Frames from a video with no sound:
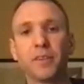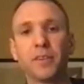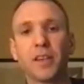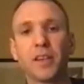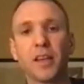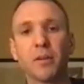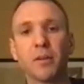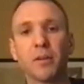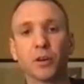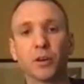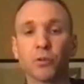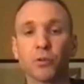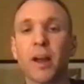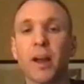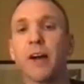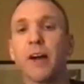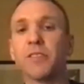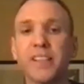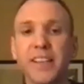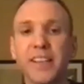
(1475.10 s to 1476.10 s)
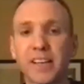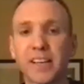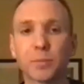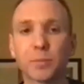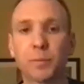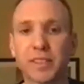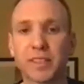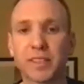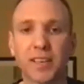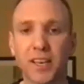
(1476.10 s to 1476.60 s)
We're grounding the
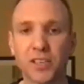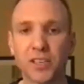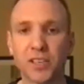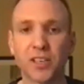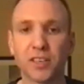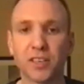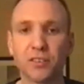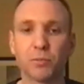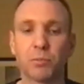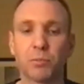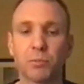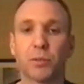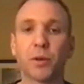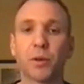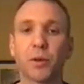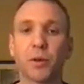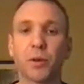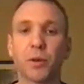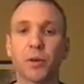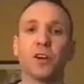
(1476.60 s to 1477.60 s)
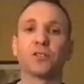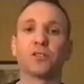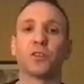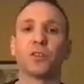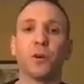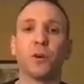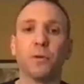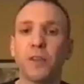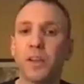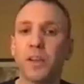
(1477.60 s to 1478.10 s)
expectations, but then we're
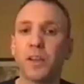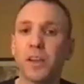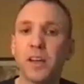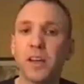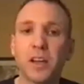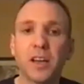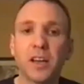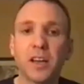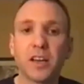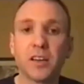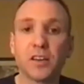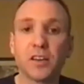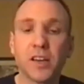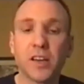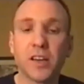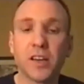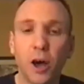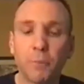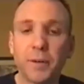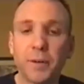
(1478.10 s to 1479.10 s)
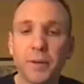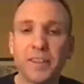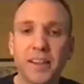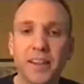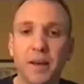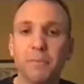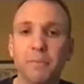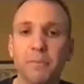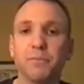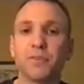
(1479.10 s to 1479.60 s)
also helping
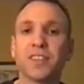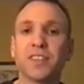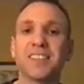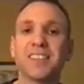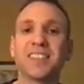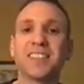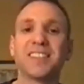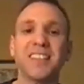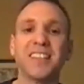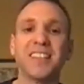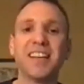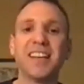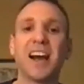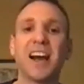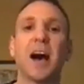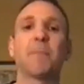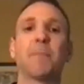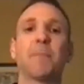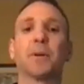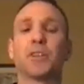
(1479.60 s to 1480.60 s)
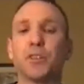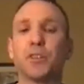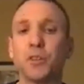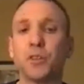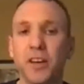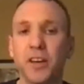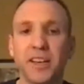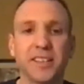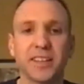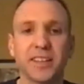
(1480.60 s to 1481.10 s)
them to see
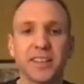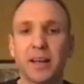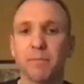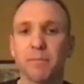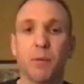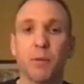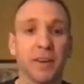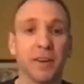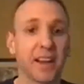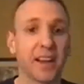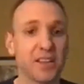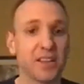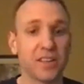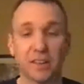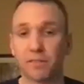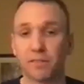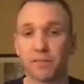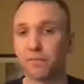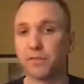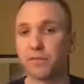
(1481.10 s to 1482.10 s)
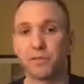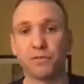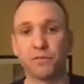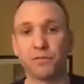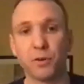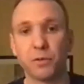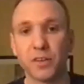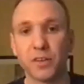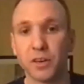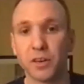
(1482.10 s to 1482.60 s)
opportunities in that moment. Hey, you have if
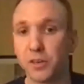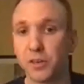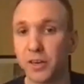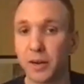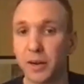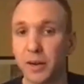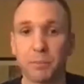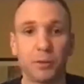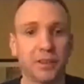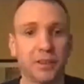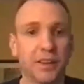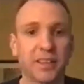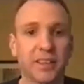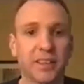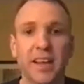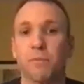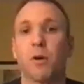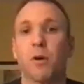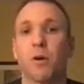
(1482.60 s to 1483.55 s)
you you know you got pulled out of the game.